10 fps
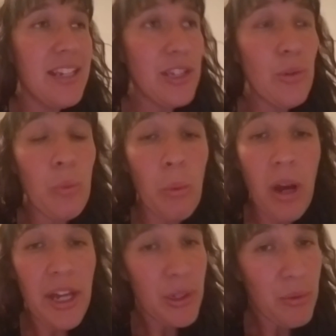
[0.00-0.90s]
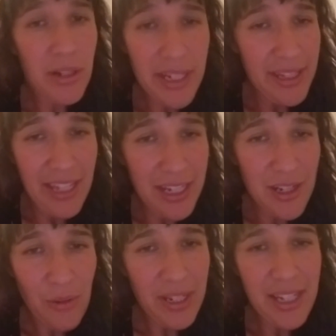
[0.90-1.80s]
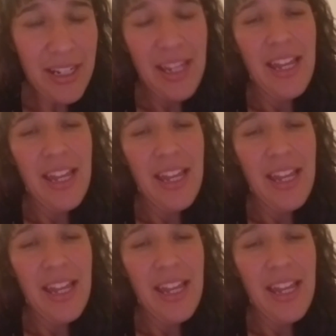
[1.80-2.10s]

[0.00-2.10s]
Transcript: you want to work in that donut,